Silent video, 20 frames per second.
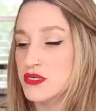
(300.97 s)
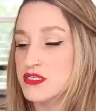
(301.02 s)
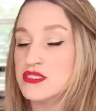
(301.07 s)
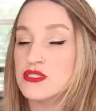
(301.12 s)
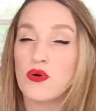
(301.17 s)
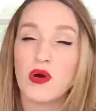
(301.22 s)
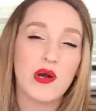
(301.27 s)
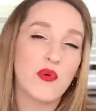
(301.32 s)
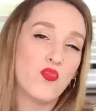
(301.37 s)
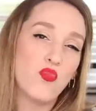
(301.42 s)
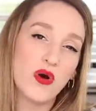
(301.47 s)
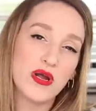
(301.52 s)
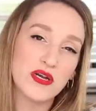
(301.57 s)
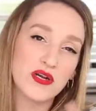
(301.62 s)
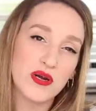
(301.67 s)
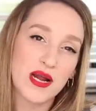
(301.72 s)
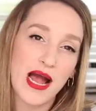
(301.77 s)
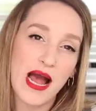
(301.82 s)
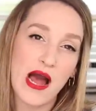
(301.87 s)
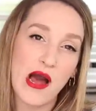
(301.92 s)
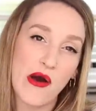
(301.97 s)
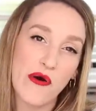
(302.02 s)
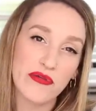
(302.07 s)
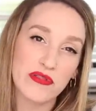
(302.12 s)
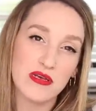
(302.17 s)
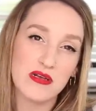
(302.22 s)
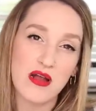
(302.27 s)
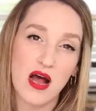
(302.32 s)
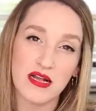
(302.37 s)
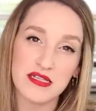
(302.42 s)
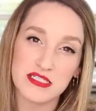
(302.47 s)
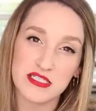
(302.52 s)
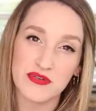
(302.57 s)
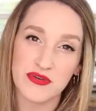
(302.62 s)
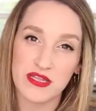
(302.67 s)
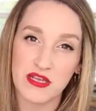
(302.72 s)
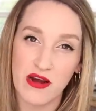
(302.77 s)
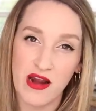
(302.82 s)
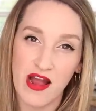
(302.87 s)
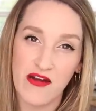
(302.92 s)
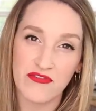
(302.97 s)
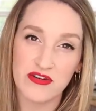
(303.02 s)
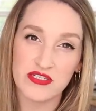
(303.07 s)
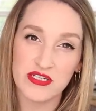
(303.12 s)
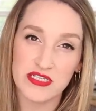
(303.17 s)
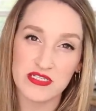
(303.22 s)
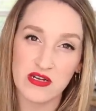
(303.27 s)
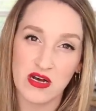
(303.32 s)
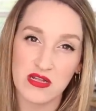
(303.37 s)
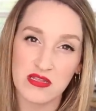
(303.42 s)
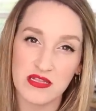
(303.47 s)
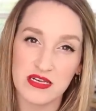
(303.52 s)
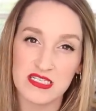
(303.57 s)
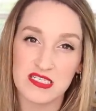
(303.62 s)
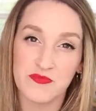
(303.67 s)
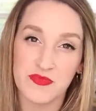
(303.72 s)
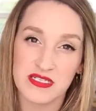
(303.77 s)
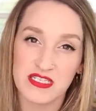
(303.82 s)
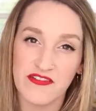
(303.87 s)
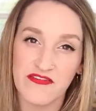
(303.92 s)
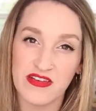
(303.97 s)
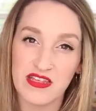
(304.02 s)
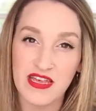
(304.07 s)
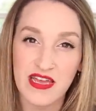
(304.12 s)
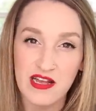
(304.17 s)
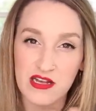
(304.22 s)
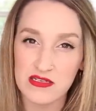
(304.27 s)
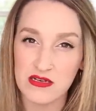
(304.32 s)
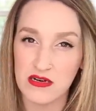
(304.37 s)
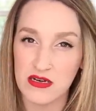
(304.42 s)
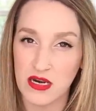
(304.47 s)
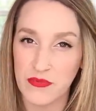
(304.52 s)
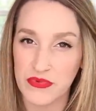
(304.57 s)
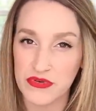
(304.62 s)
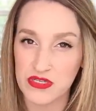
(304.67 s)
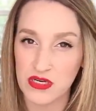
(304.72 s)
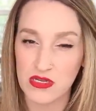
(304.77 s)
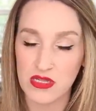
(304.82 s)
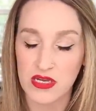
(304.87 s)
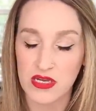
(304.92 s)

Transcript: So I wonder how the knots doing their averages on this specifically, because our numbers are